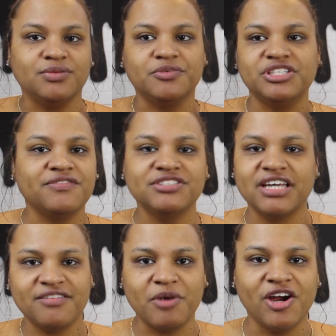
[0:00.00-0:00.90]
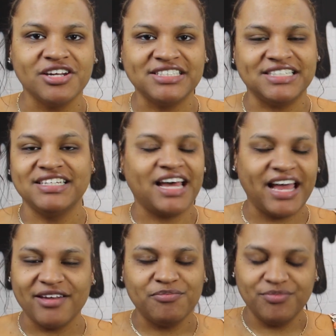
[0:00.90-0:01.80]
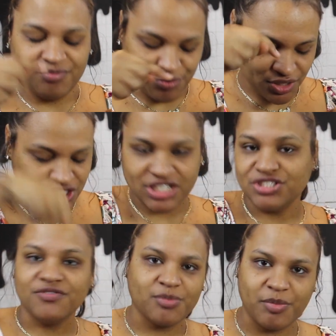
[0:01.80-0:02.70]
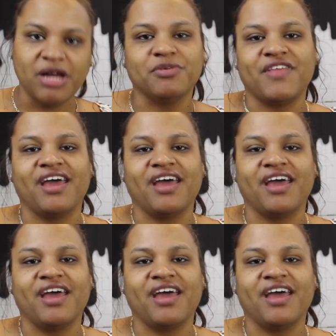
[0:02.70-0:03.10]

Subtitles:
whichever side of my heart is in. I appreciate you from the bottom of